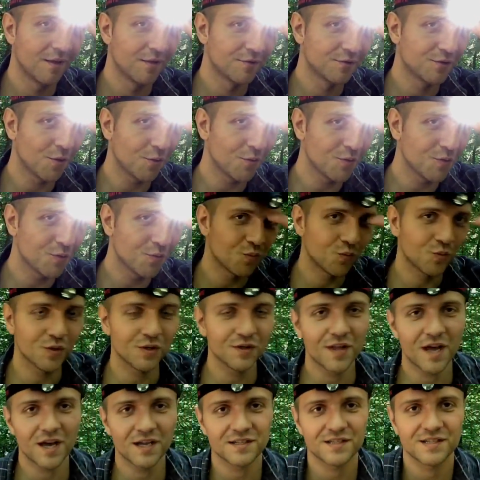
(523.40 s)
So you
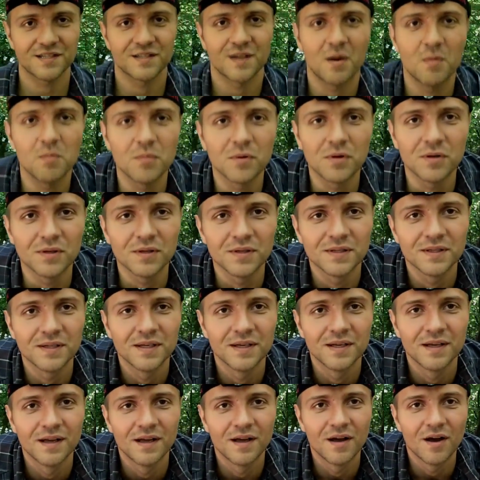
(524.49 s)
will not stumble
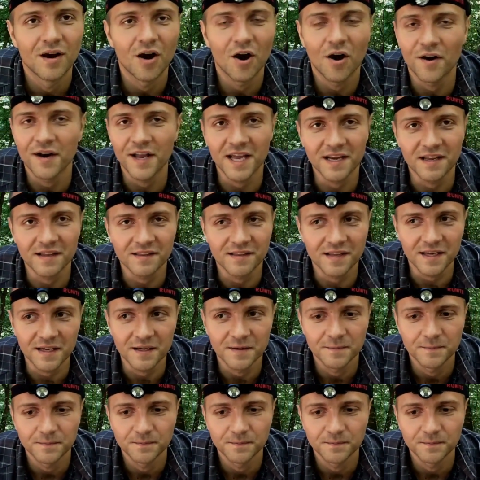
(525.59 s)
on anything.